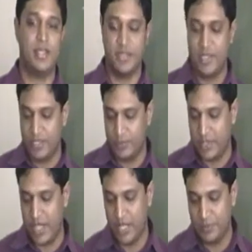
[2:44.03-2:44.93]
I think it
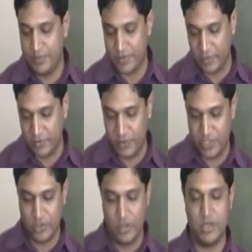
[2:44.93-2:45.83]
would help if
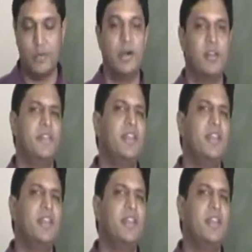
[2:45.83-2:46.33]
we talk about